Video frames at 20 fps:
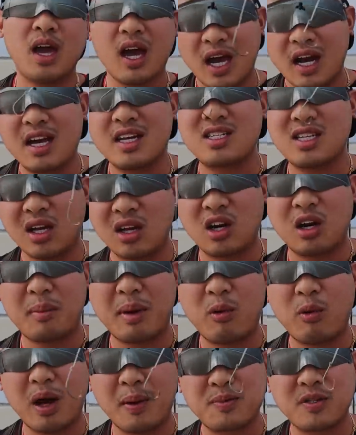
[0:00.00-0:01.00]
And I sell it on
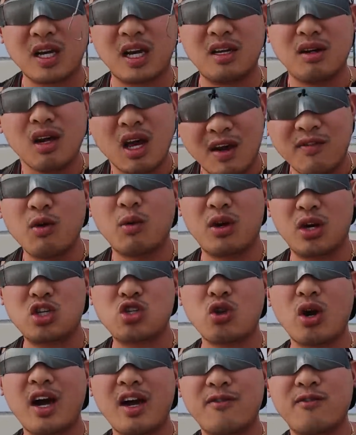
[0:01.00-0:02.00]
my website. If you want
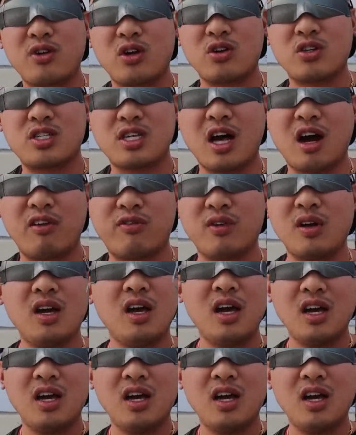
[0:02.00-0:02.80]
to try it for yourself,